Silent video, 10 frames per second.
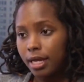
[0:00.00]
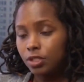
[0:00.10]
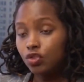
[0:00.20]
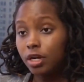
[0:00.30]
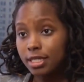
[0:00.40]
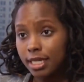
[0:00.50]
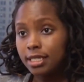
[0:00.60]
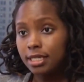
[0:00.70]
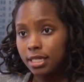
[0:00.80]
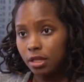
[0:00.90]
in drug
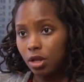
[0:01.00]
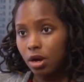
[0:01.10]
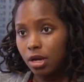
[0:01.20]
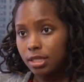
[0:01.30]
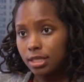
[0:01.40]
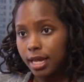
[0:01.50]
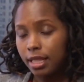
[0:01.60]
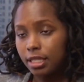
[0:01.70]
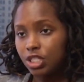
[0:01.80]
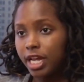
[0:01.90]
sentencing laws
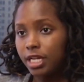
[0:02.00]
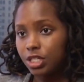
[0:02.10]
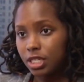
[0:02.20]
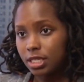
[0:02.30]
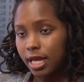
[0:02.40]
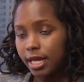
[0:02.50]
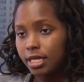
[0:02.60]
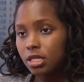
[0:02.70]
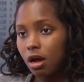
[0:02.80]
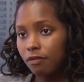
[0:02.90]
and the changes that
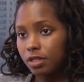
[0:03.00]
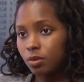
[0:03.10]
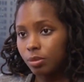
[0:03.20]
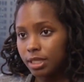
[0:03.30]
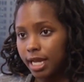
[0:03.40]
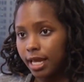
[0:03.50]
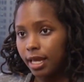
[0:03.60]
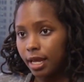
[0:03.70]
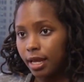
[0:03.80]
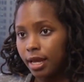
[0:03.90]
his office will be
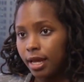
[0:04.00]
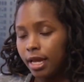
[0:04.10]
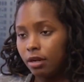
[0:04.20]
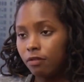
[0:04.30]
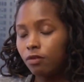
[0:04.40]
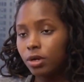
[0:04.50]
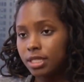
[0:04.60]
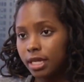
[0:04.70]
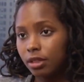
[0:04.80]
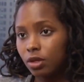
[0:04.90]
taking in
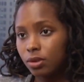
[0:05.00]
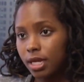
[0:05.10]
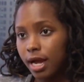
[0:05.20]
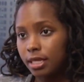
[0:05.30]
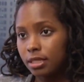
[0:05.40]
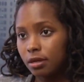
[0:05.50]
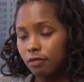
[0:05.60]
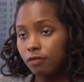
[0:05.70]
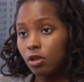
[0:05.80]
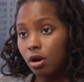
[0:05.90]
enforcing those kinds
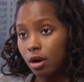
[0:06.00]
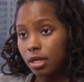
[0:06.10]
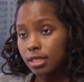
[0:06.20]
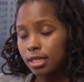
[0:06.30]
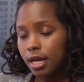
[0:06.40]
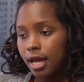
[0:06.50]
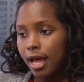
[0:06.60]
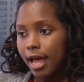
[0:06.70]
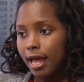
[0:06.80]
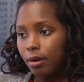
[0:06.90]
of laws.
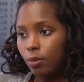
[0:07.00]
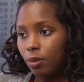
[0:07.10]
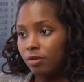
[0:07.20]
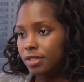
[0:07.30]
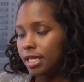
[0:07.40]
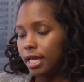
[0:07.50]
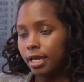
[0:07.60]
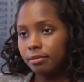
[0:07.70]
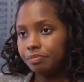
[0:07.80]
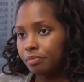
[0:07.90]
And what we've
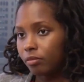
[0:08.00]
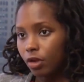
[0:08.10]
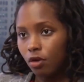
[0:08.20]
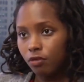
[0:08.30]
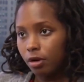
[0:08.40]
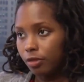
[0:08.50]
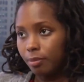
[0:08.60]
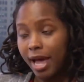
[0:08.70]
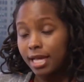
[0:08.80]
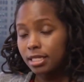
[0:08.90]
seen over the
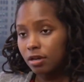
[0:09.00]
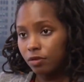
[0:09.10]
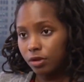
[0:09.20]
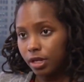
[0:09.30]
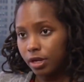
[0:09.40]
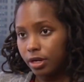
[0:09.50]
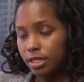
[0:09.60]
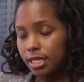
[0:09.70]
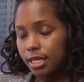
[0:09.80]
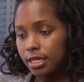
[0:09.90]
past several
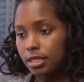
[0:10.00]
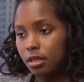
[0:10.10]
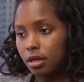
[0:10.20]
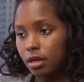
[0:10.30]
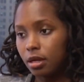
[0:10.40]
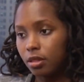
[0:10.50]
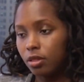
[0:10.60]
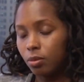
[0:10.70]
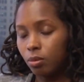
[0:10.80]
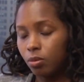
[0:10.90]
years is
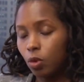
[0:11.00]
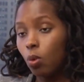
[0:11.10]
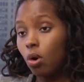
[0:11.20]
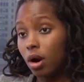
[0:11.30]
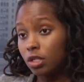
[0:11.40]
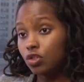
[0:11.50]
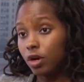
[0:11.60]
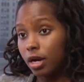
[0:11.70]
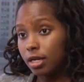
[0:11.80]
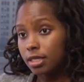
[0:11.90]
the war on
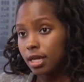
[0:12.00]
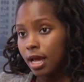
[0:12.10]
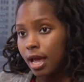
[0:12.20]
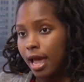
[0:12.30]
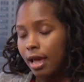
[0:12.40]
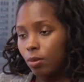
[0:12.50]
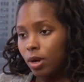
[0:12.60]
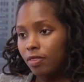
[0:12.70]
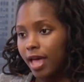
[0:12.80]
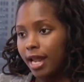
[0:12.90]
drugs and
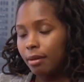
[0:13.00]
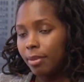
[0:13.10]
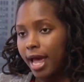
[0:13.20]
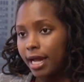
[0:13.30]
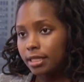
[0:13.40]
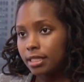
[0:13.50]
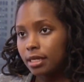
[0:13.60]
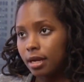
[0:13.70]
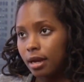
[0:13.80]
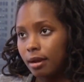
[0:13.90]
what that impact
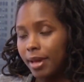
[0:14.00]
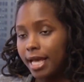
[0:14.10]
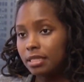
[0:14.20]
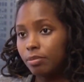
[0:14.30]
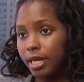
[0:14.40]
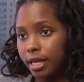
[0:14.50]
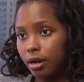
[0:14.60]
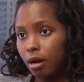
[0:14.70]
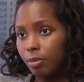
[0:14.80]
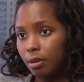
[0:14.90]
has been
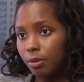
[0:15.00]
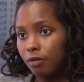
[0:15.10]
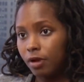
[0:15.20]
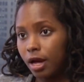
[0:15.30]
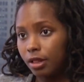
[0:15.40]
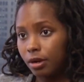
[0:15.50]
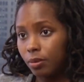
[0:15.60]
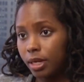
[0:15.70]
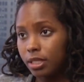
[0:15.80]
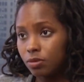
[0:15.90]
on people of color.
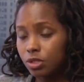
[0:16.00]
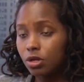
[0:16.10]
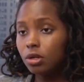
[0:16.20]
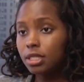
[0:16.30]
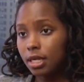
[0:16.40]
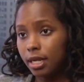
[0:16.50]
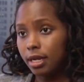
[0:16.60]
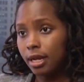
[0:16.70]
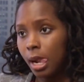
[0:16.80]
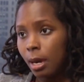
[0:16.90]
What it's resulted
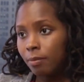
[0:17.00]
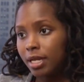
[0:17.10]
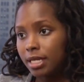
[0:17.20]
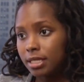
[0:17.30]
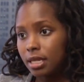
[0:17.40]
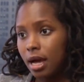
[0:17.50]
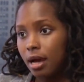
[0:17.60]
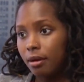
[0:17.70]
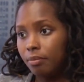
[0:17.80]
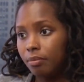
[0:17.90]
in is
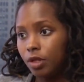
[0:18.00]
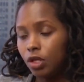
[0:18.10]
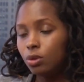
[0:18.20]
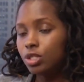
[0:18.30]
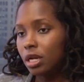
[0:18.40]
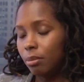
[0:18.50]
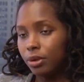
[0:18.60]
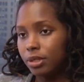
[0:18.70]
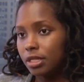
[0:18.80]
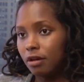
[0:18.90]
huge
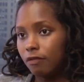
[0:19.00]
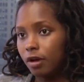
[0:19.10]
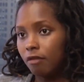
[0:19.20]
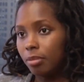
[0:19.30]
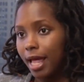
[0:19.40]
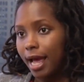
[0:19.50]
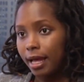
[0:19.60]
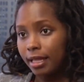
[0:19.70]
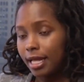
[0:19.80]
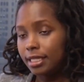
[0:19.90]
numbers of
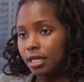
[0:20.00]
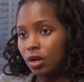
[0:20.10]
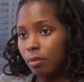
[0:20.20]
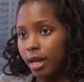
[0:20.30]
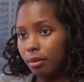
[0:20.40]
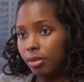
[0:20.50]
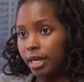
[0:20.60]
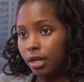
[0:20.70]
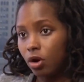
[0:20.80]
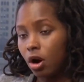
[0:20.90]
Black and Latino men
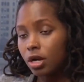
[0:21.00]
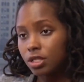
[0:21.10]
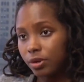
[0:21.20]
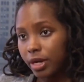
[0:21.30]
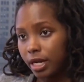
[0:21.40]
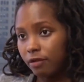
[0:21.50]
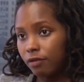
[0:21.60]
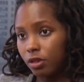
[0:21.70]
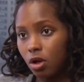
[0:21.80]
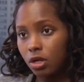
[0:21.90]
being incarcerated
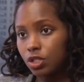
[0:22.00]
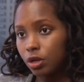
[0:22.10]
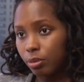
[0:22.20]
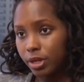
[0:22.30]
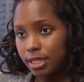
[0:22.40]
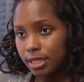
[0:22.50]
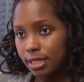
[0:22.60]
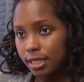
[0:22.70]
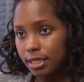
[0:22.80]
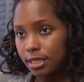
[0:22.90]
for long-term prison
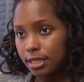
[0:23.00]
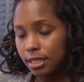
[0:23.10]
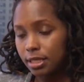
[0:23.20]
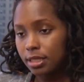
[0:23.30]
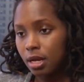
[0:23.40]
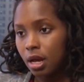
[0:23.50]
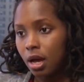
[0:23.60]
sentences